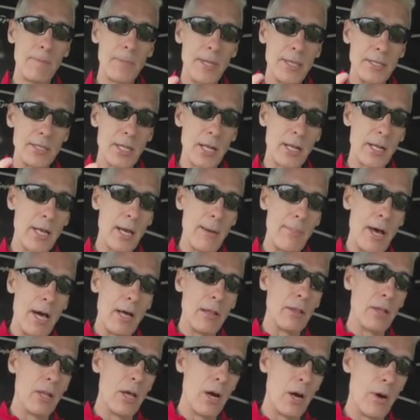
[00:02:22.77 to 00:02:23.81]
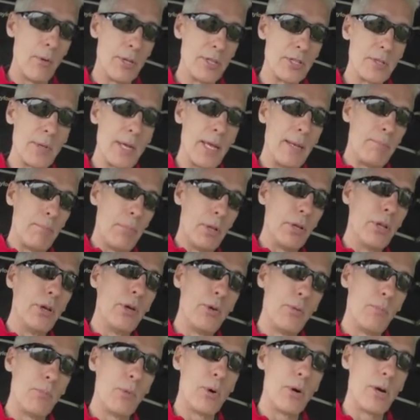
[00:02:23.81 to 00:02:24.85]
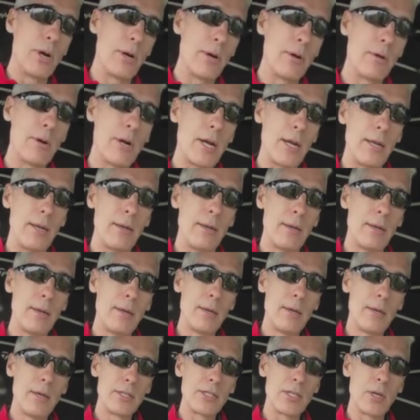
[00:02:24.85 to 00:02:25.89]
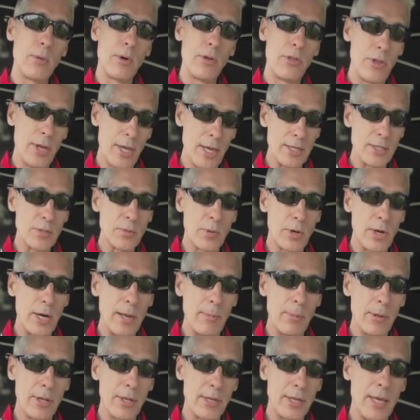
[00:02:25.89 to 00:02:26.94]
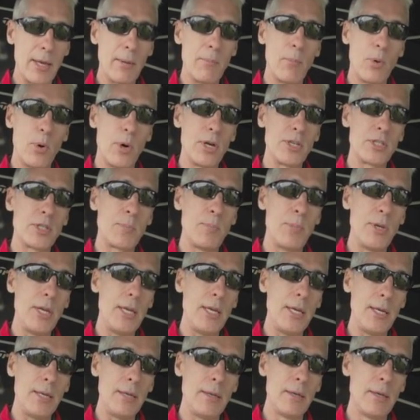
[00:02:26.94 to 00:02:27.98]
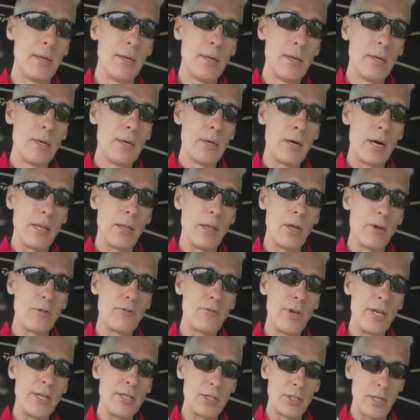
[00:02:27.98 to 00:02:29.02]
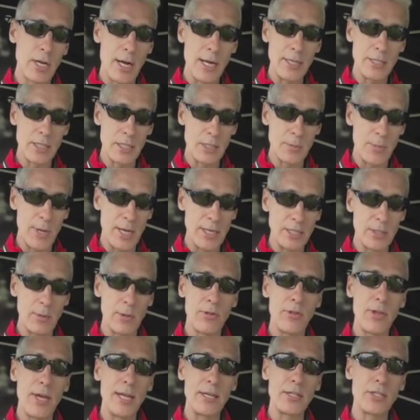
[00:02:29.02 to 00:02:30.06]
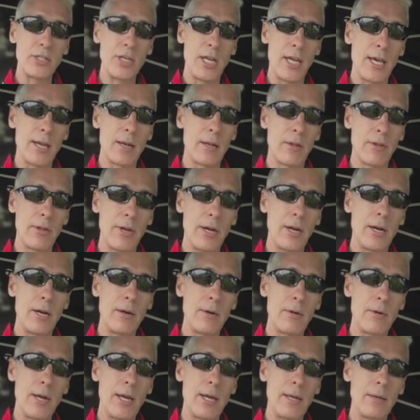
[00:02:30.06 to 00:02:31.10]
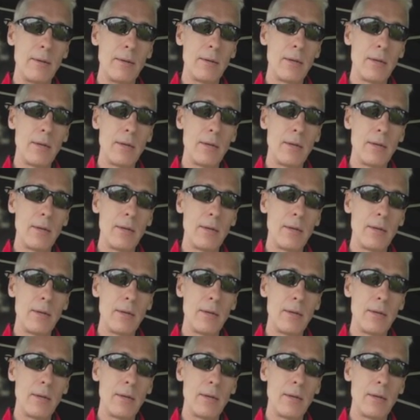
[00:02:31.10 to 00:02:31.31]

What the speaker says: It's going to come out low and balloon more, right? So with this, we're able to get more speed on low face shots, especially with that channel there, right?